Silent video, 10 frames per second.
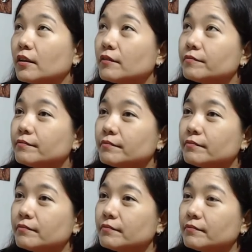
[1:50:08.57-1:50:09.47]

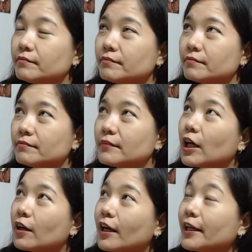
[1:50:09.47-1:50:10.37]
Mm.
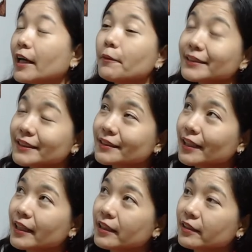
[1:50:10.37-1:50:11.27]
I, I was,
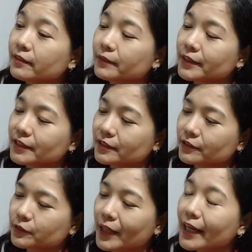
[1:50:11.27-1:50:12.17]
I was
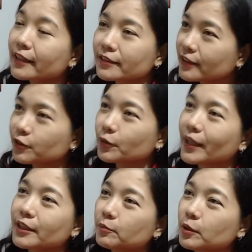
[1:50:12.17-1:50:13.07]
dragged into
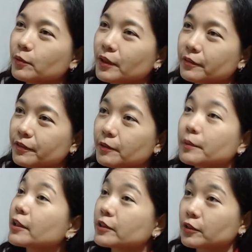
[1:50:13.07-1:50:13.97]
animal welfare
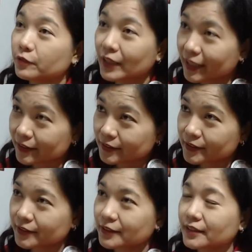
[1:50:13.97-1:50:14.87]
because of
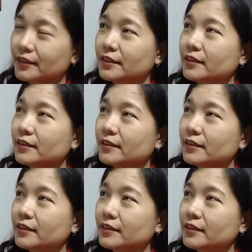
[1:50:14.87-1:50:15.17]
cats. Ah,